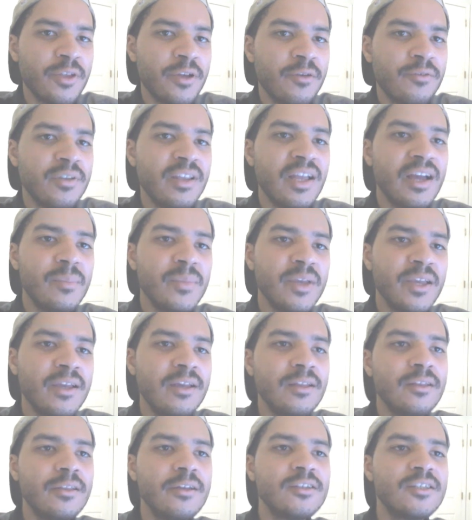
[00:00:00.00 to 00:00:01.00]
know,
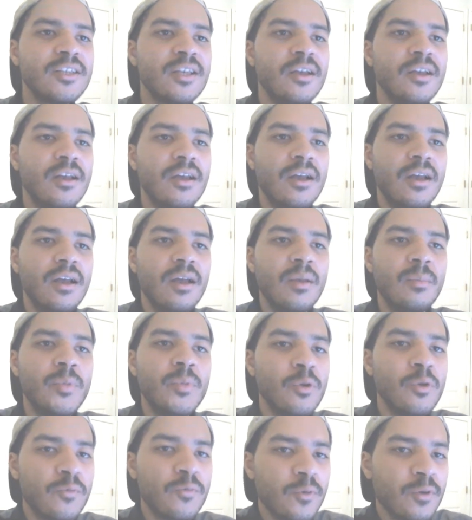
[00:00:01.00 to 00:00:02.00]
Namie looks
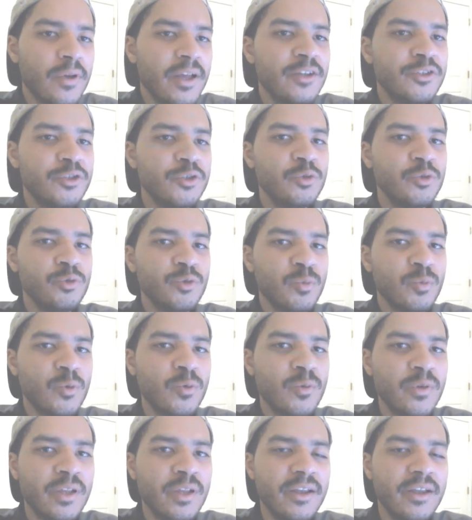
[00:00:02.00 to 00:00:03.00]
beautiful as
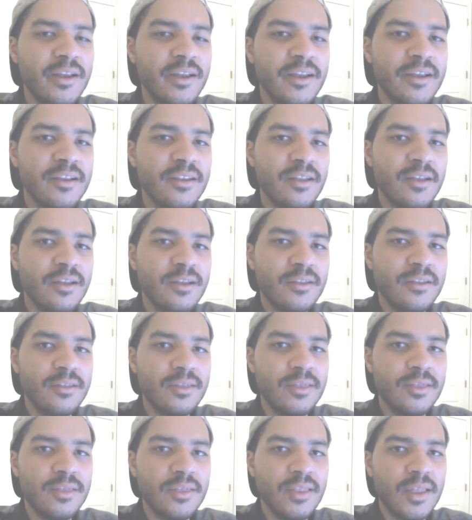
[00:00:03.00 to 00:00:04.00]
usual in
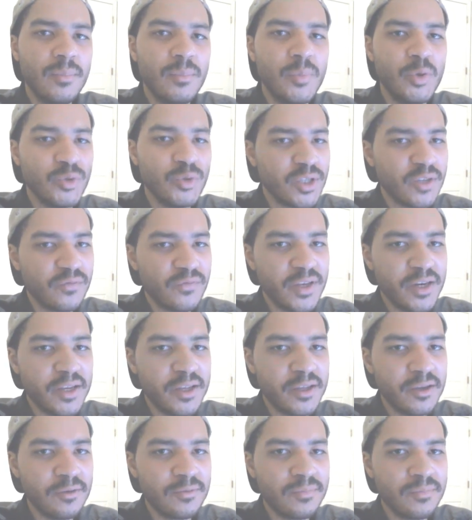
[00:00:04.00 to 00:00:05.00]
the music
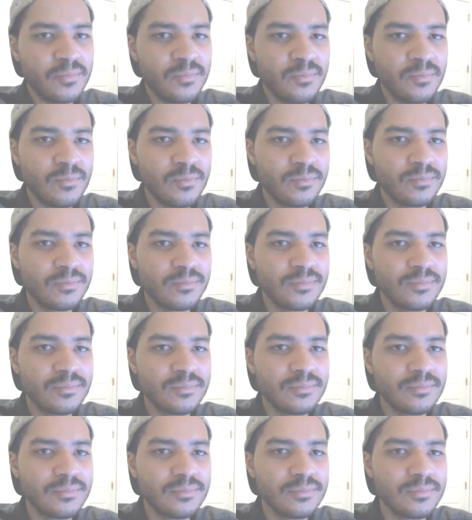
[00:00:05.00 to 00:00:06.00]
video.
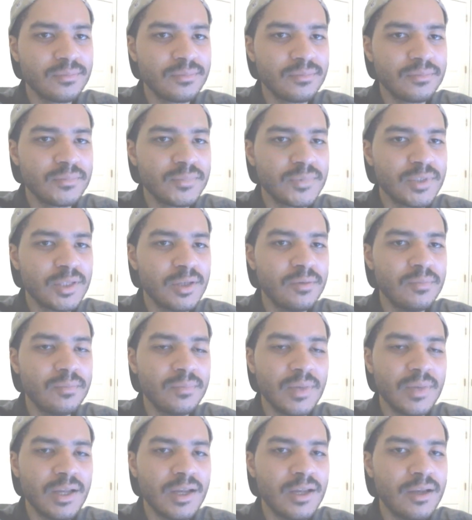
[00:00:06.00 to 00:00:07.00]
Well,
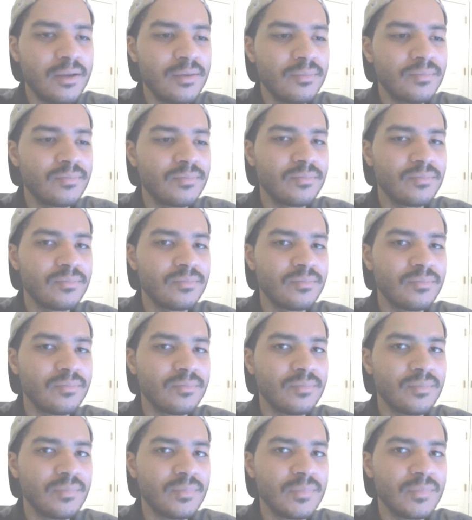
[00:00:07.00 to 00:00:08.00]
uh,
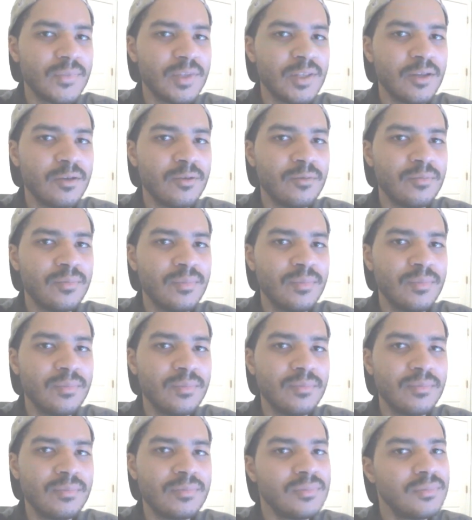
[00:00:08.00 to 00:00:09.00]
you know,
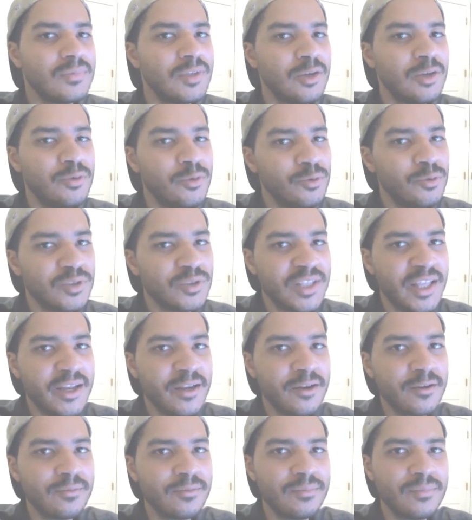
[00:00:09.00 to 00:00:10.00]
no news
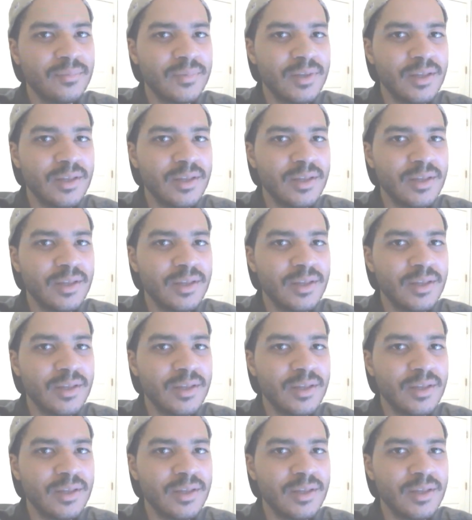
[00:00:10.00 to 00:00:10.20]
there.